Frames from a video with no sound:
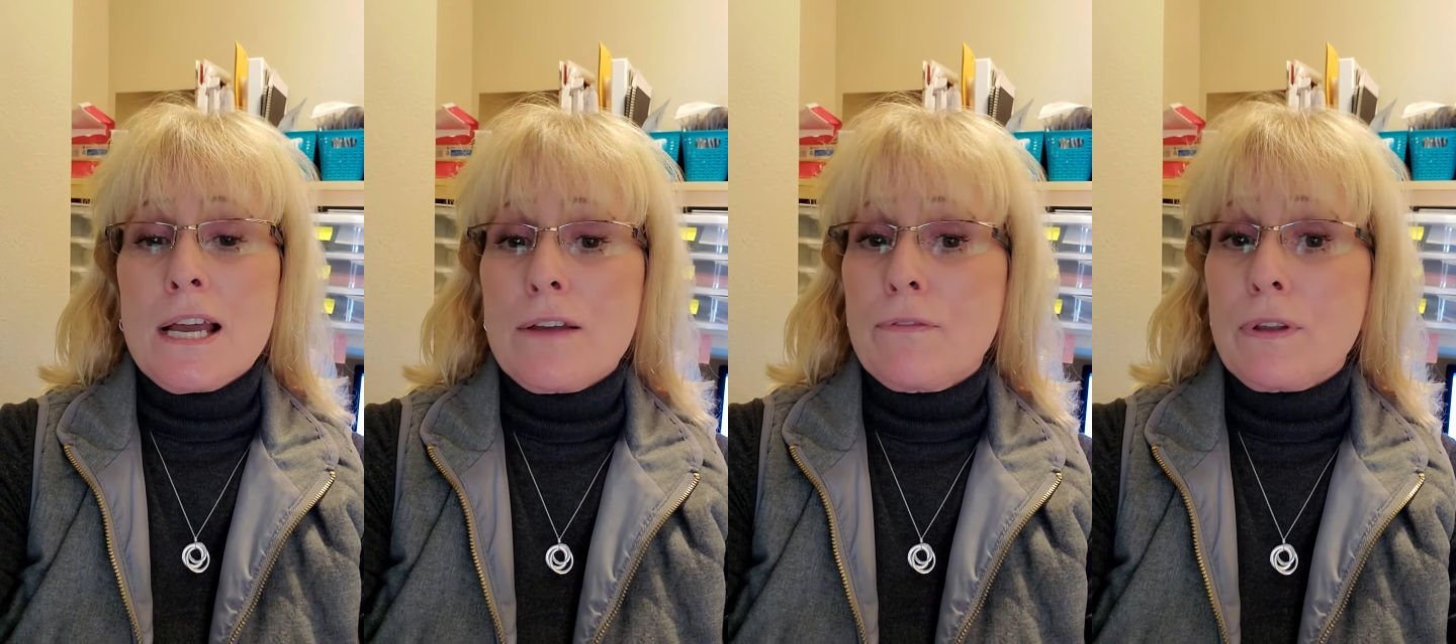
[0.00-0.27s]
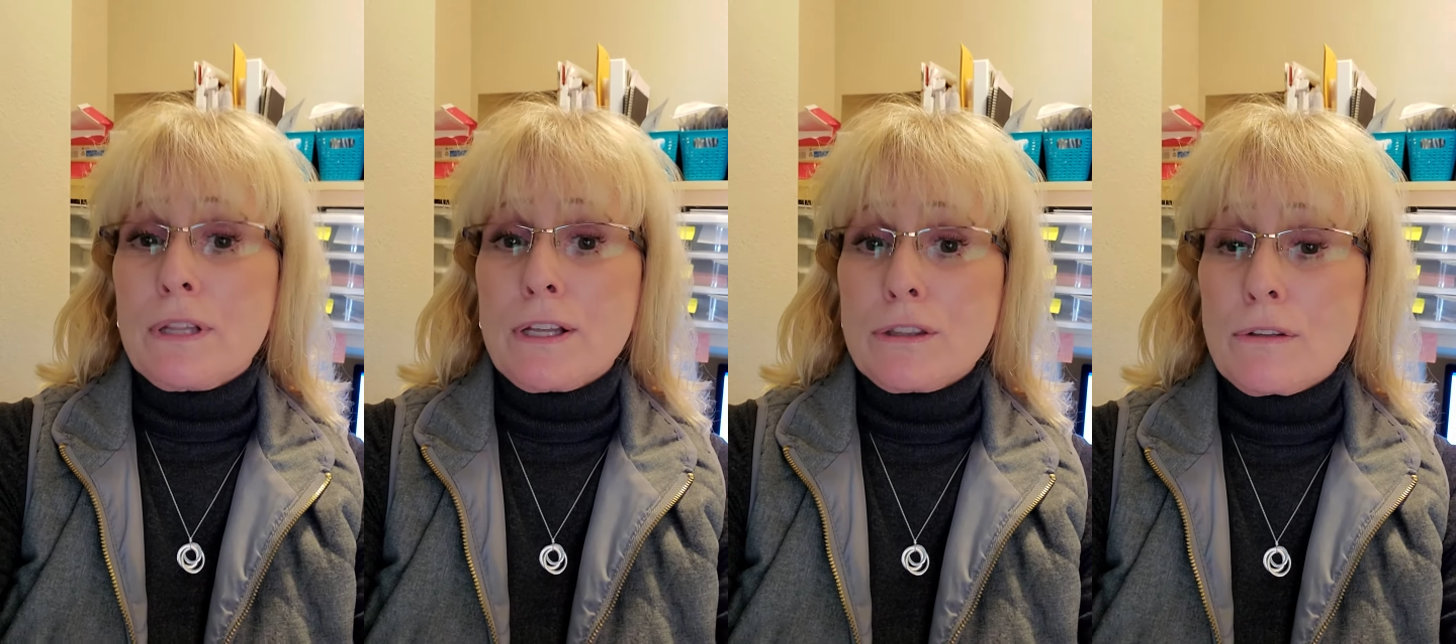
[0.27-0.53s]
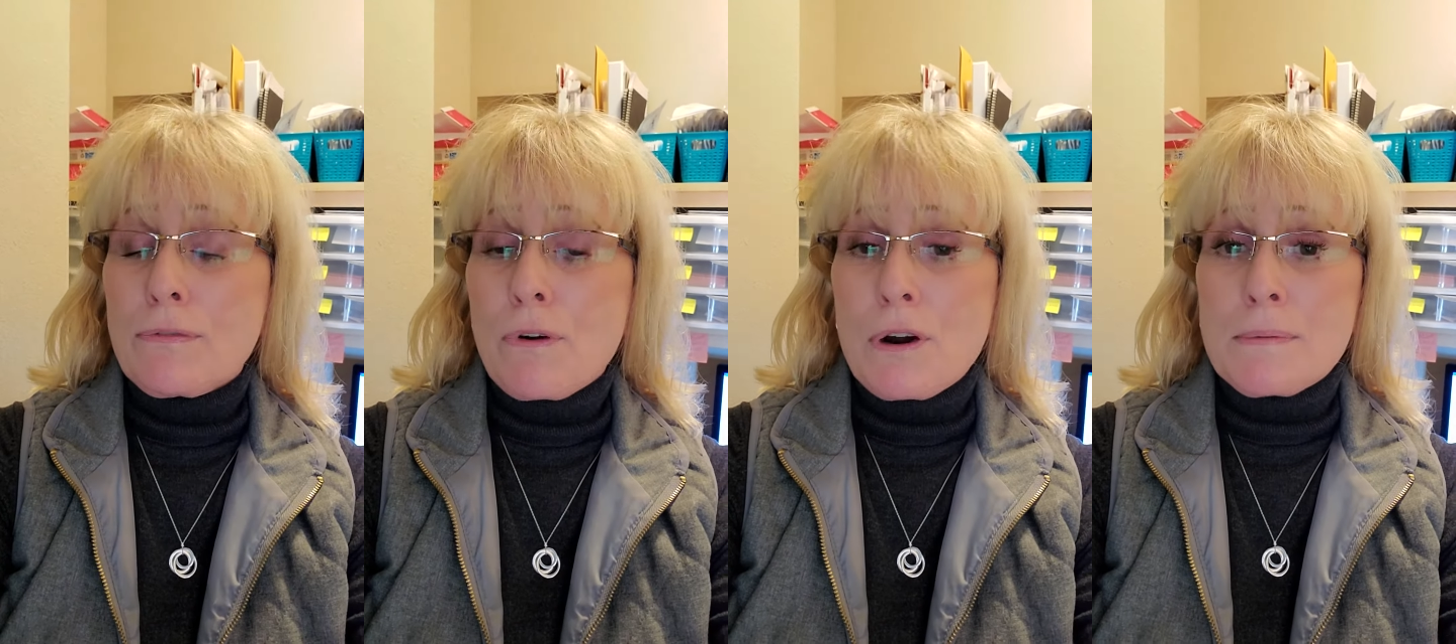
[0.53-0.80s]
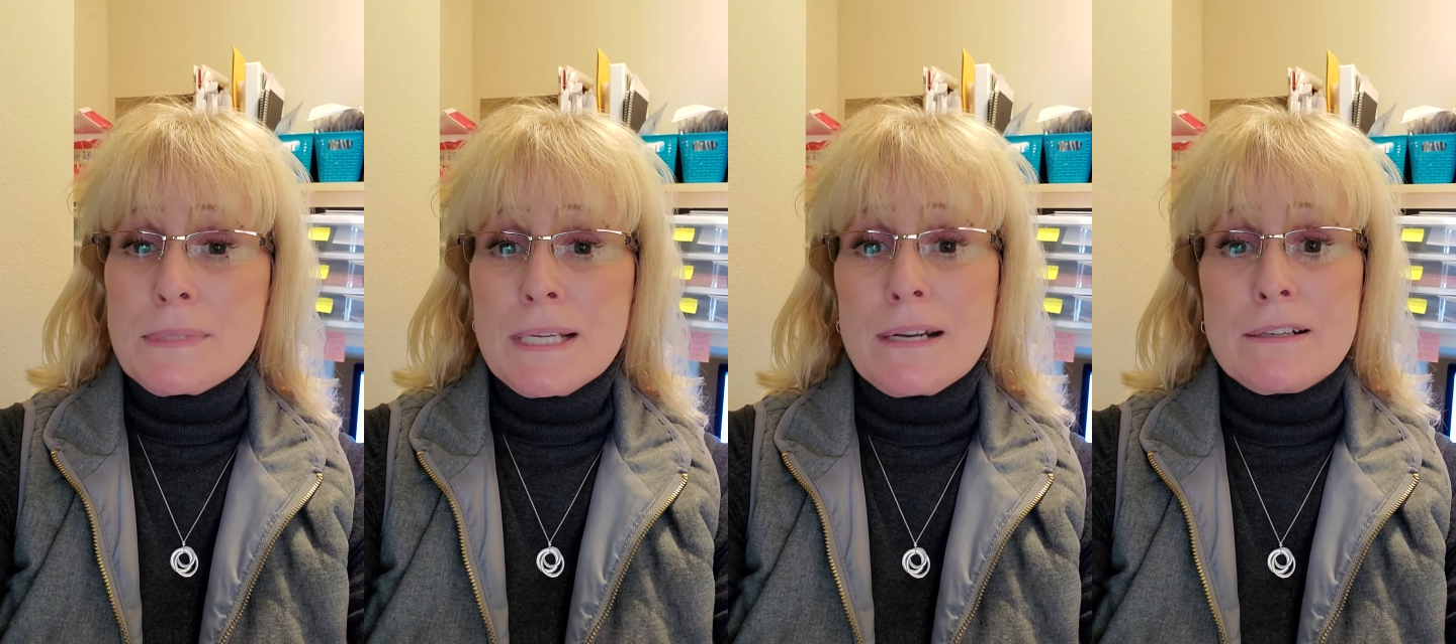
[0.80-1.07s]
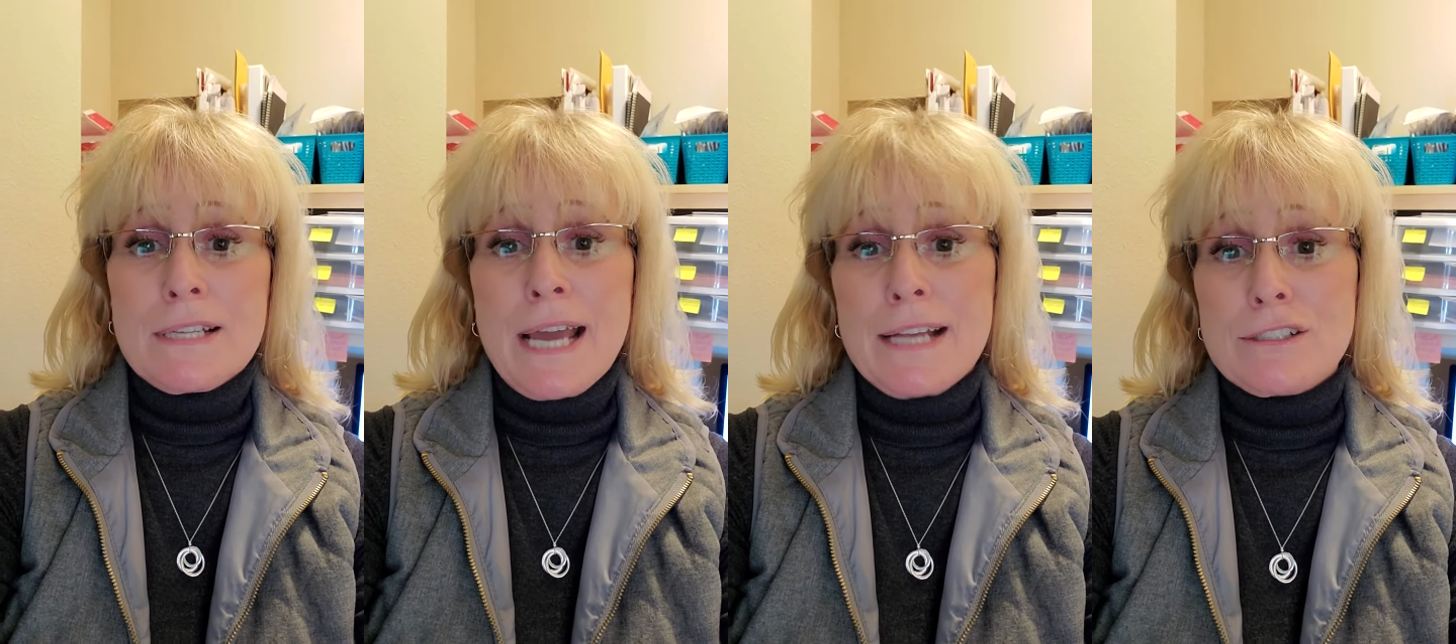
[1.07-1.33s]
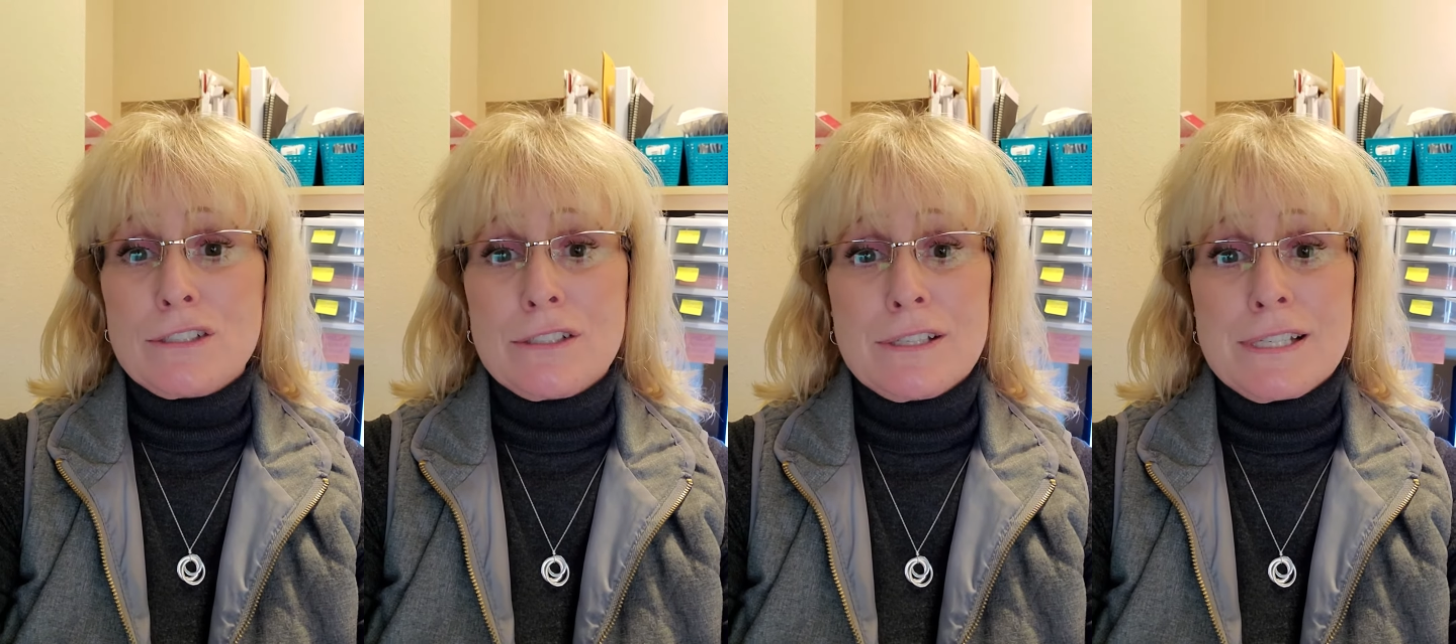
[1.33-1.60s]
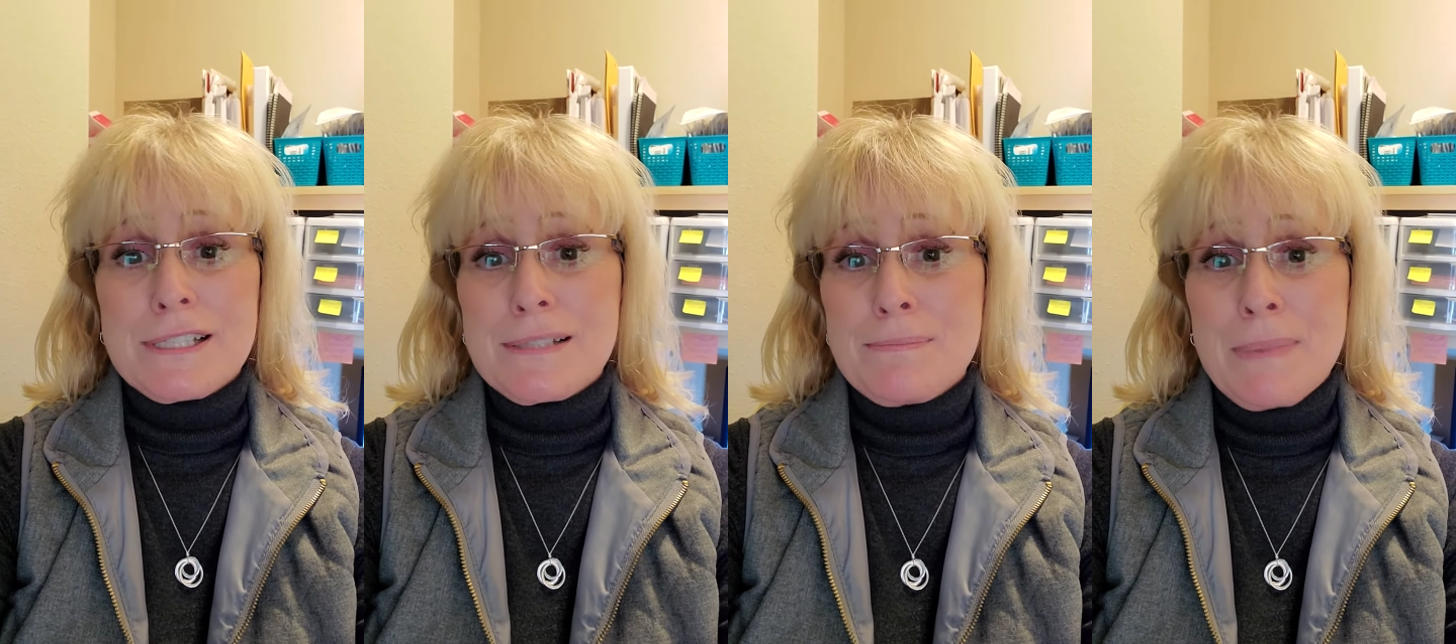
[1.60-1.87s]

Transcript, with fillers: Fill out the forms that are attached to this